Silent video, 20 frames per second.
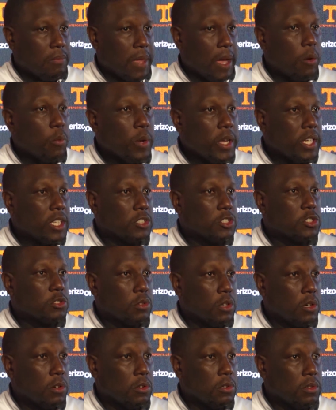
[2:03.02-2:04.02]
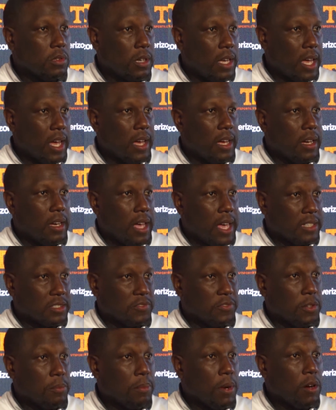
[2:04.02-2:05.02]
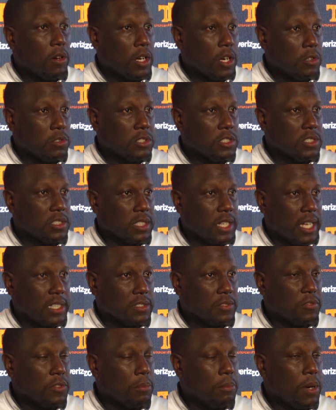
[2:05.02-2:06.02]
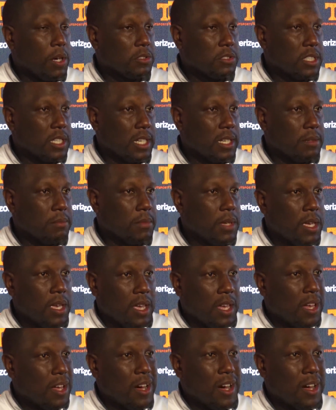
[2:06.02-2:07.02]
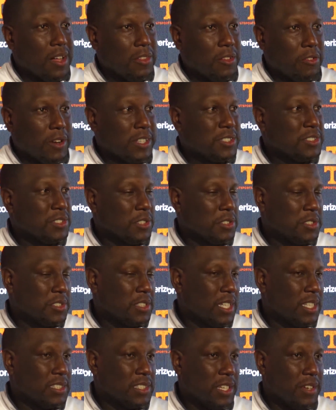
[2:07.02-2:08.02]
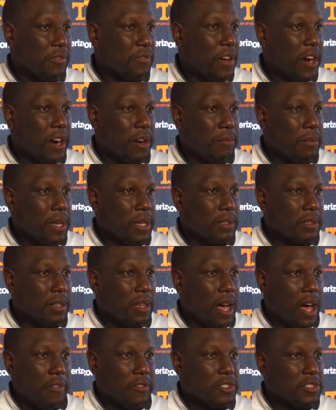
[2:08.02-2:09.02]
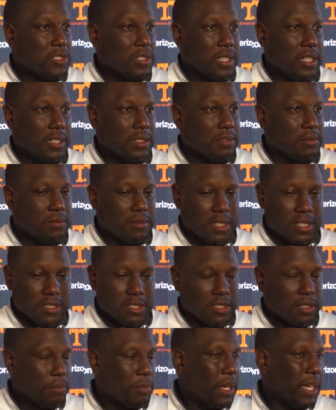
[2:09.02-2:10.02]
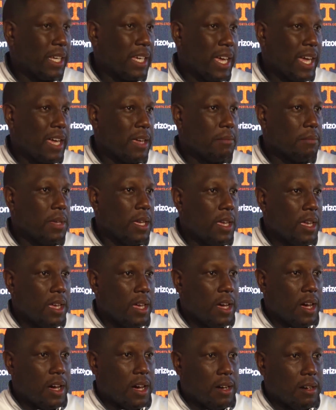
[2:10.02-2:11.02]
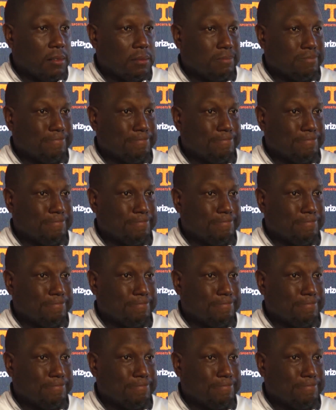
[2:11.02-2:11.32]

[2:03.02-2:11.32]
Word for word: that we control uh, as football coaches and as a football team? Uh, the rest of those things, the environment. Obviously, this is a big game. Um,